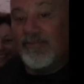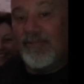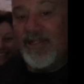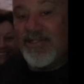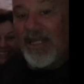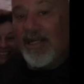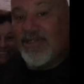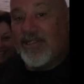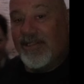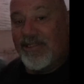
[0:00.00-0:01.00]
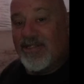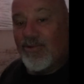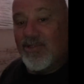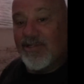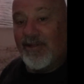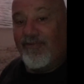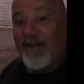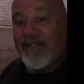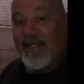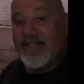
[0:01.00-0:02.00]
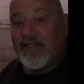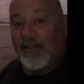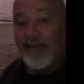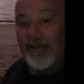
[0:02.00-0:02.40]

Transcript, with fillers: There's Alison. She's always looking fantastic.